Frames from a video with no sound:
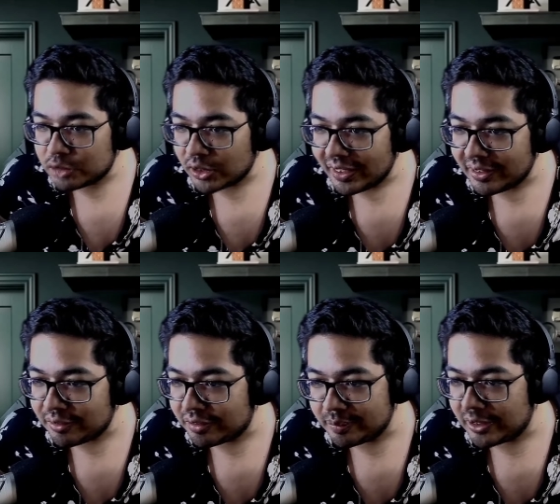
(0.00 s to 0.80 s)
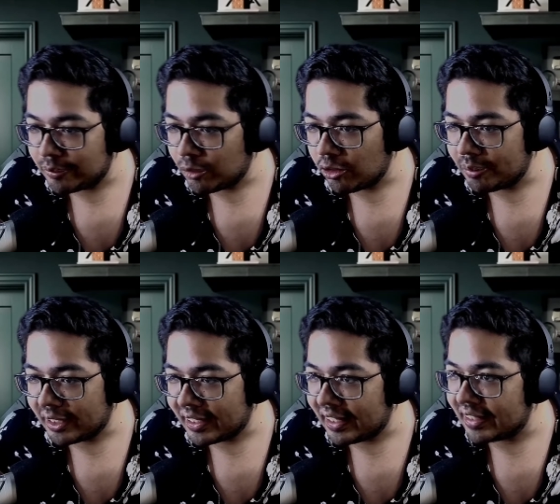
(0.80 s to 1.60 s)
trying to zoom in more,
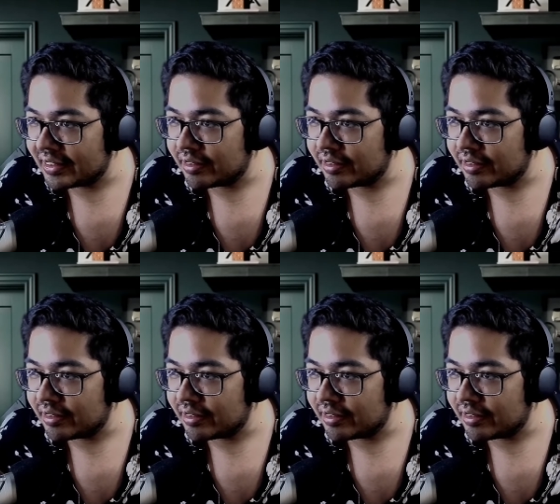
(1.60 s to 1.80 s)
but I can't.